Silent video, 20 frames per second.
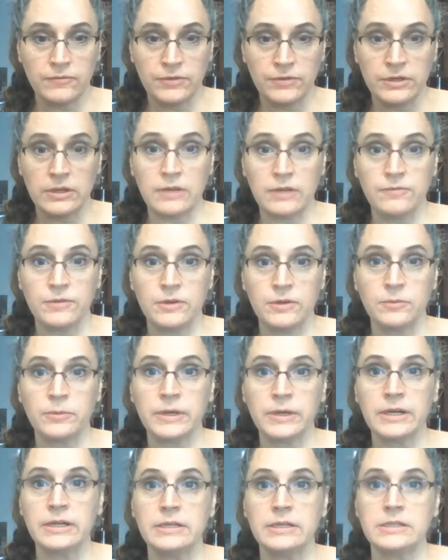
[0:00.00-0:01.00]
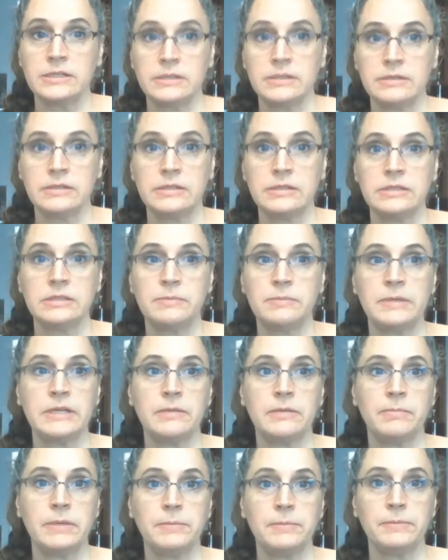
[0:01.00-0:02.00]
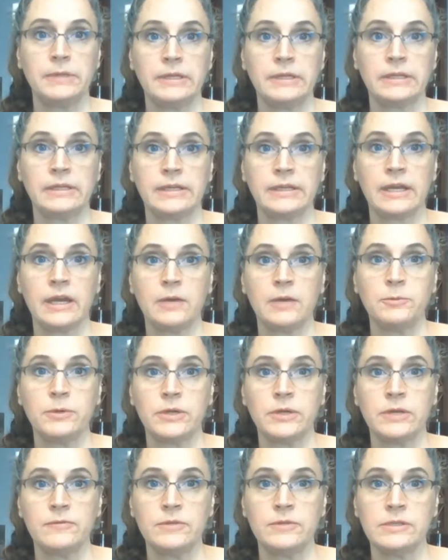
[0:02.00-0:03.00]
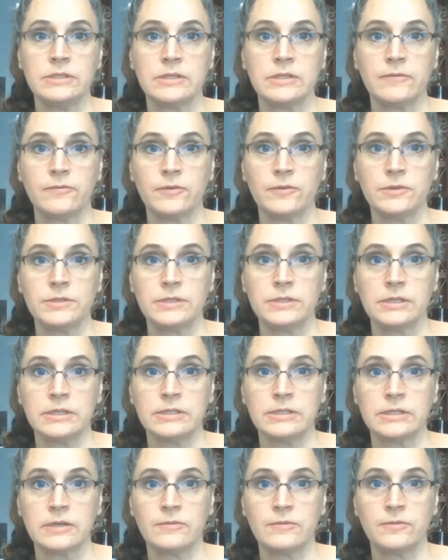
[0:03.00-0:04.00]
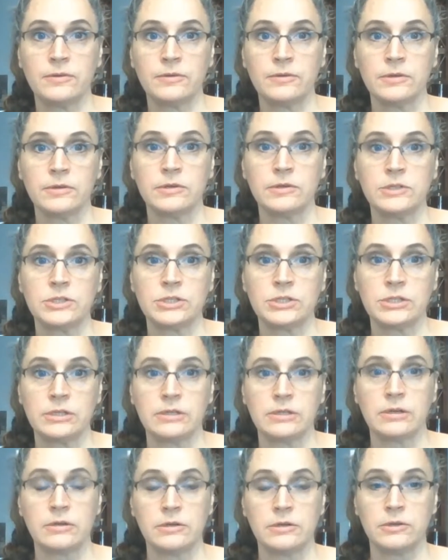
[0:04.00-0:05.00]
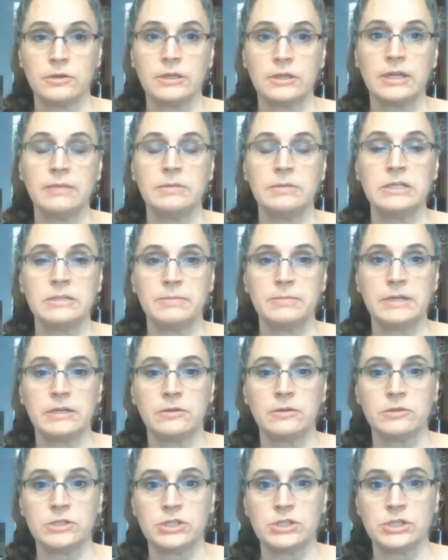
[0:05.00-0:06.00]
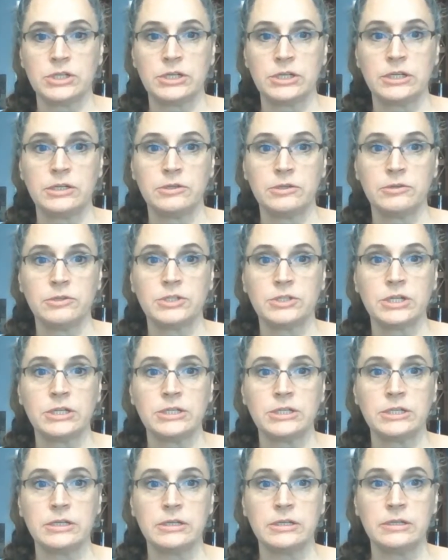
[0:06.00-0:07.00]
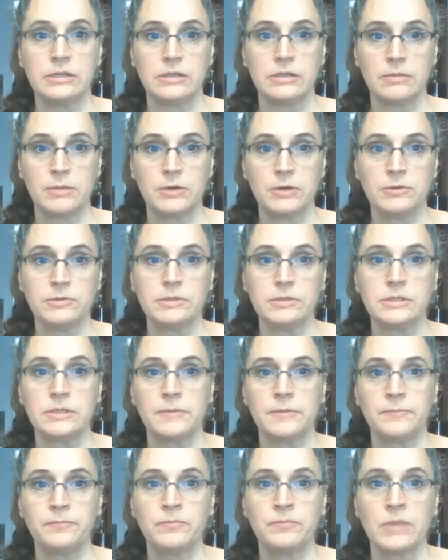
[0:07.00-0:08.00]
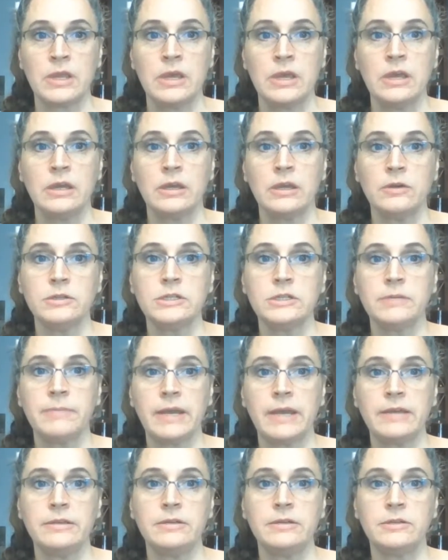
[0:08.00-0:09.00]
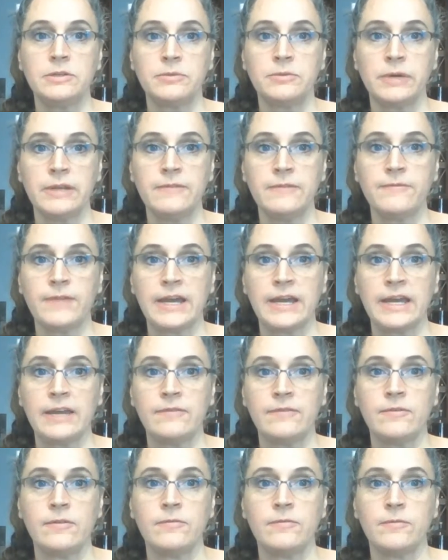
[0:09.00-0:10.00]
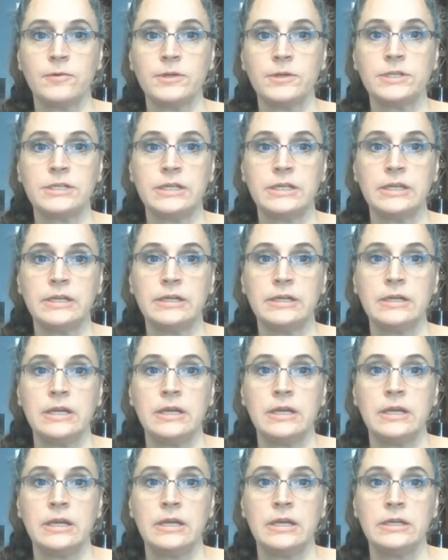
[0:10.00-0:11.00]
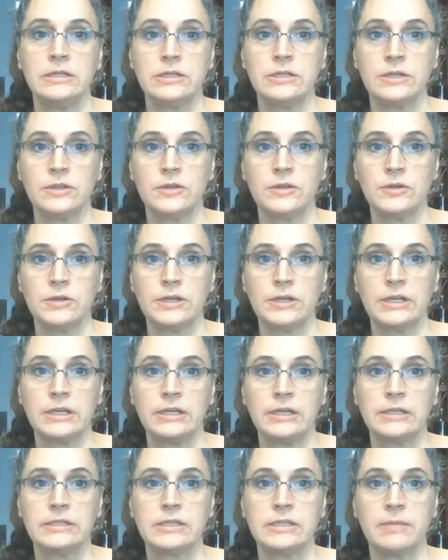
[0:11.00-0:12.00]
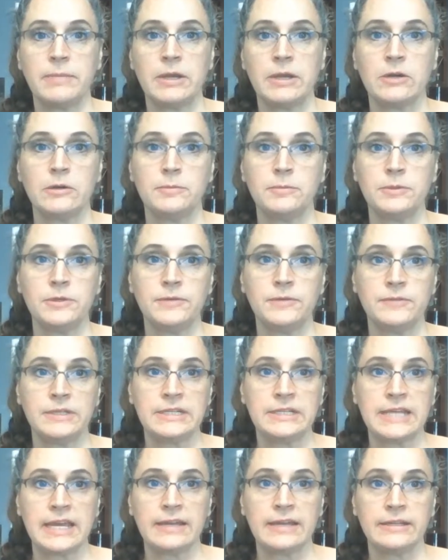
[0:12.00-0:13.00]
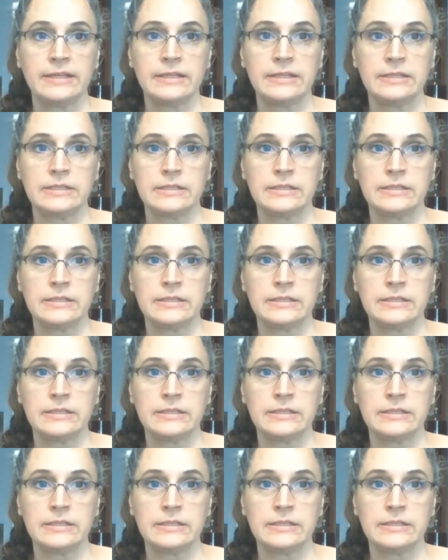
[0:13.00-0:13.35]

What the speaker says: if you want to speak biblically, I will give you some verses. If you're a Christian or you're claiming to be a Christian and you're judging the post, go to Matthew 25:14 to 30. It's the parable of the talents.